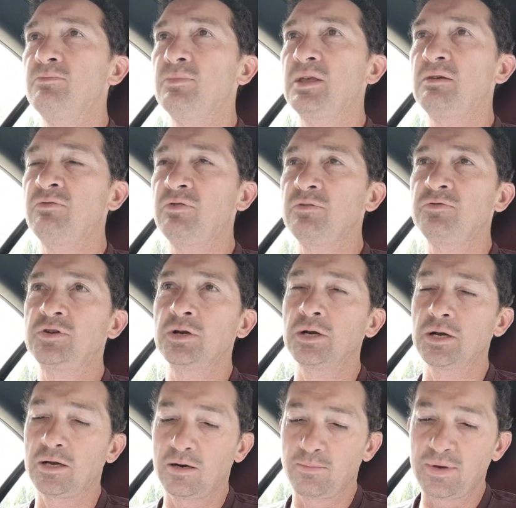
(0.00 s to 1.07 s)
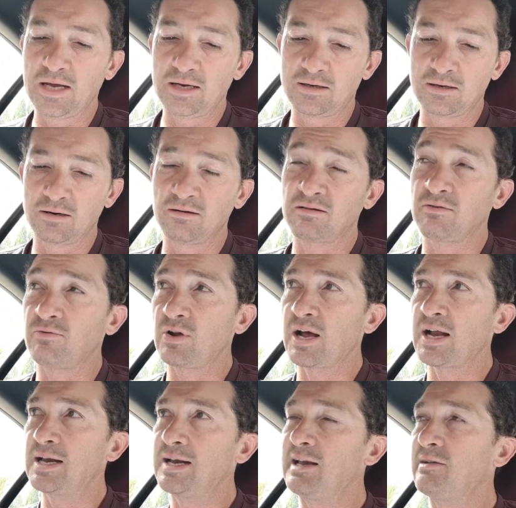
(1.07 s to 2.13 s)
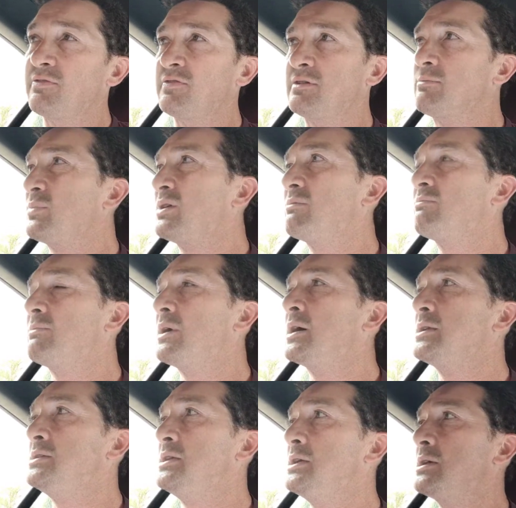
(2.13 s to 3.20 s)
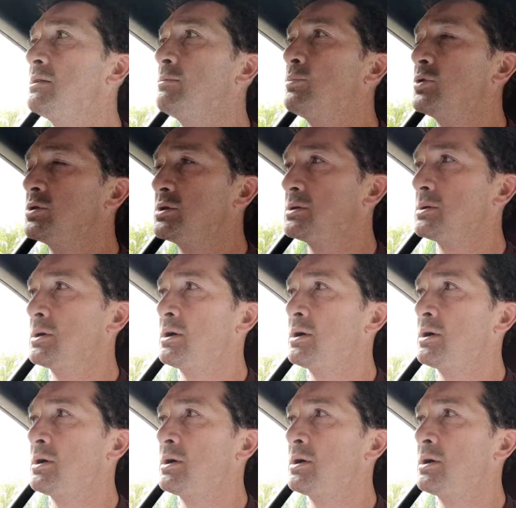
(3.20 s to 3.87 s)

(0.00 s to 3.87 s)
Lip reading: If you've done a lot of maintenance, or if you had a lift, it'd be ideal, but